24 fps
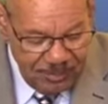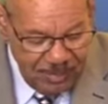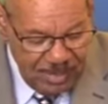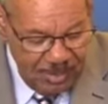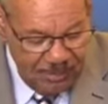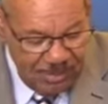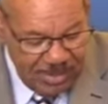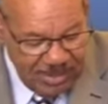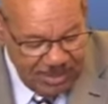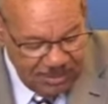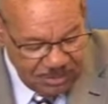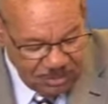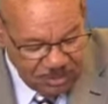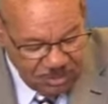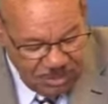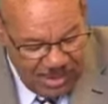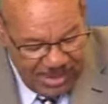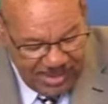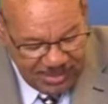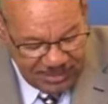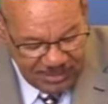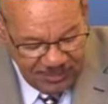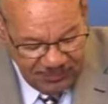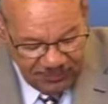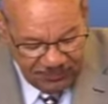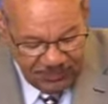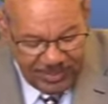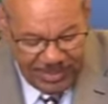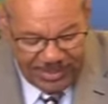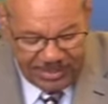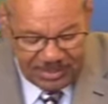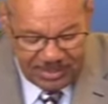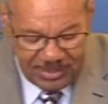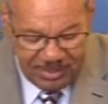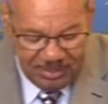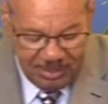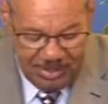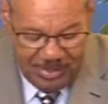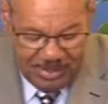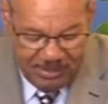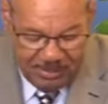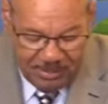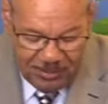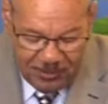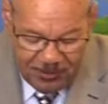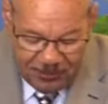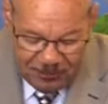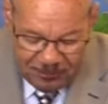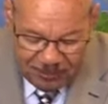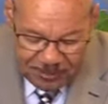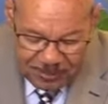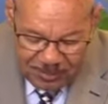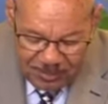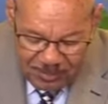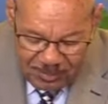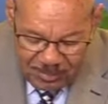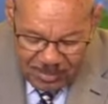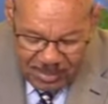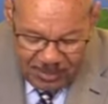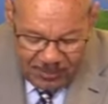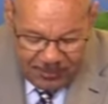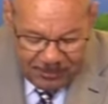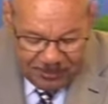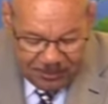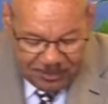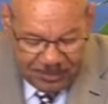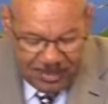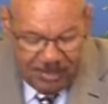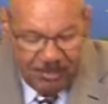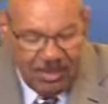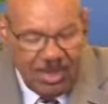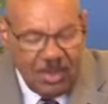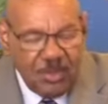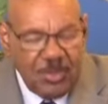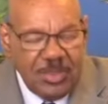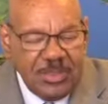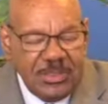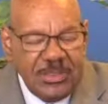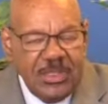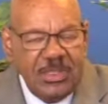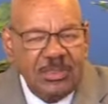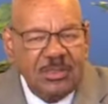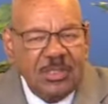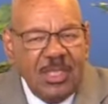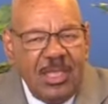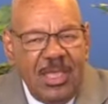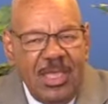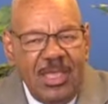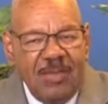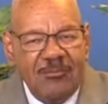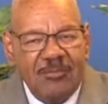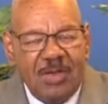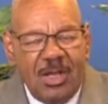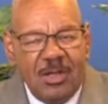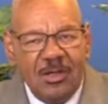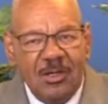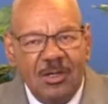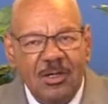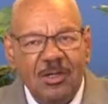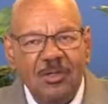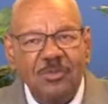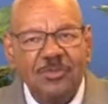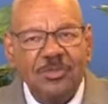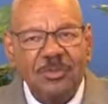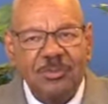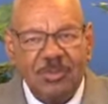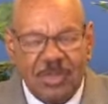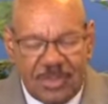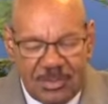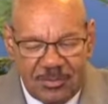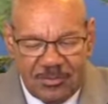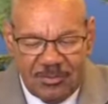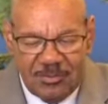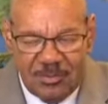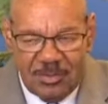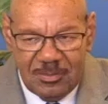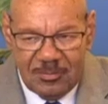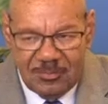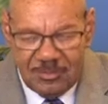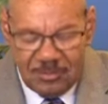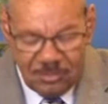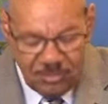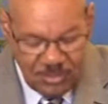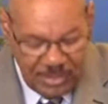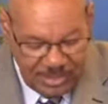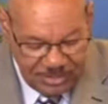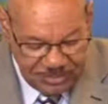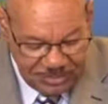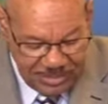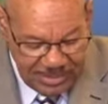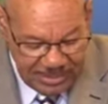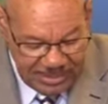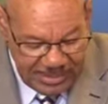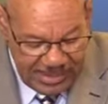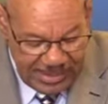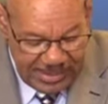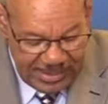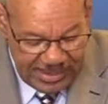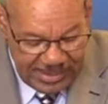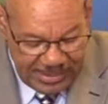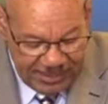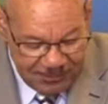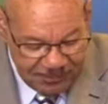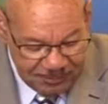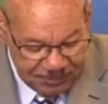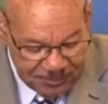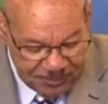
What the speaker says: But he was trying to frighten the people. But we need to have our ultimate trust in God.